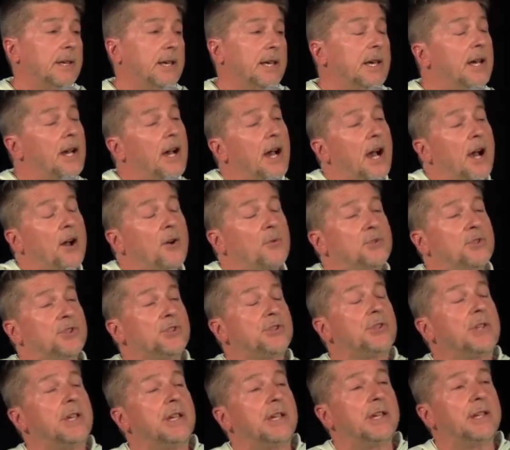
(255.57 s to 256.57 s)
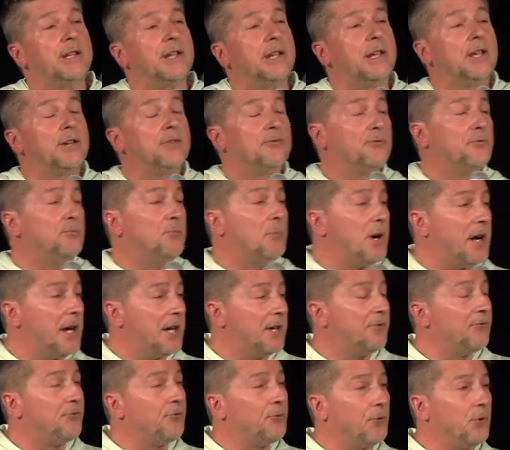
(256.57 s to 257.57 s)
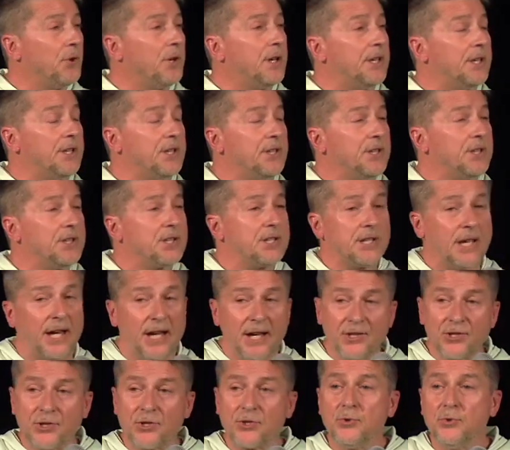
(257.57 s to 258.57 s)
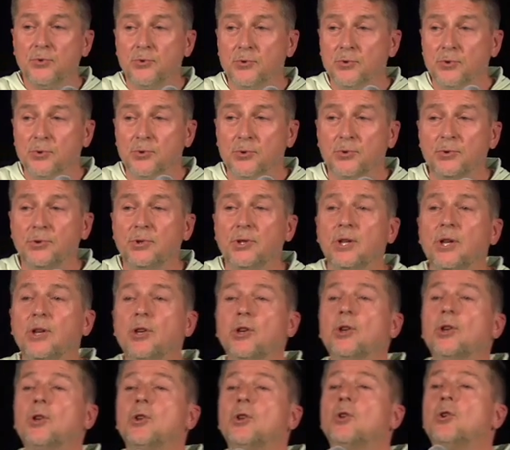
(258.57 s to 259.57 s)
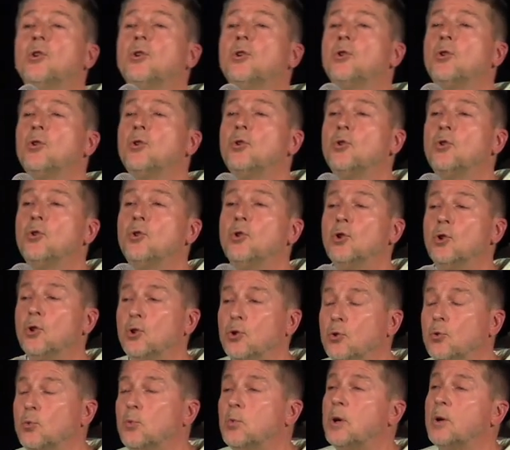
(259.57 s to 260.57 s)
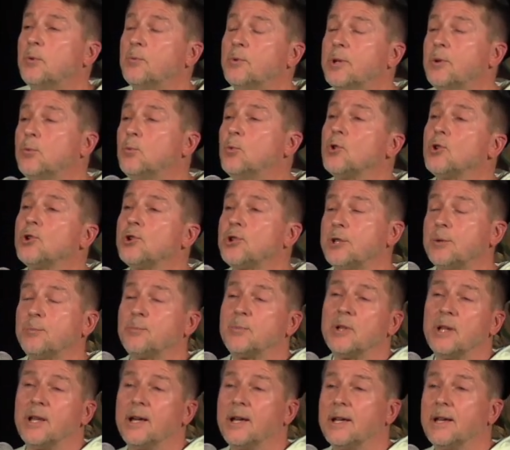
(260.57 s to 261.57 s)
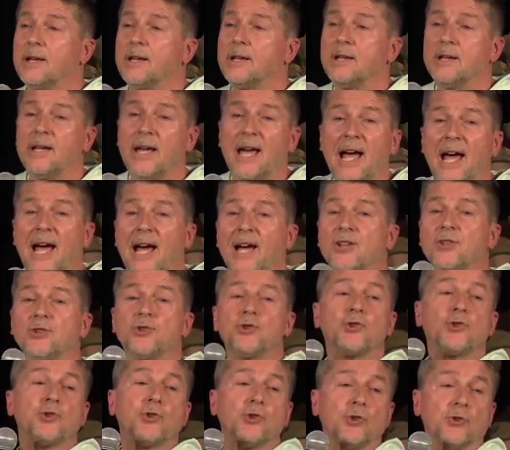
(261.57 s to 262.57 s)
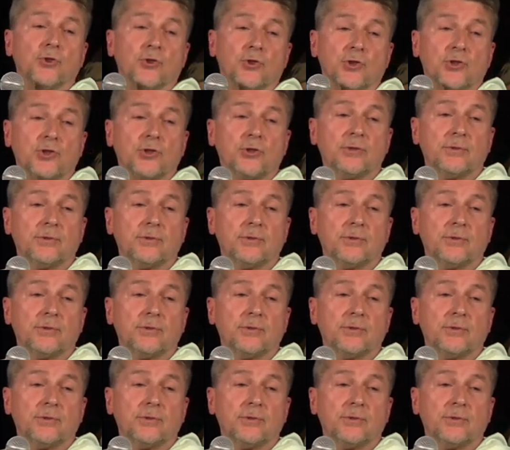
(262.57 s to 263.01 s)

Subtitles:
I was thinking, if my friends at school knew what we worshiped like at church,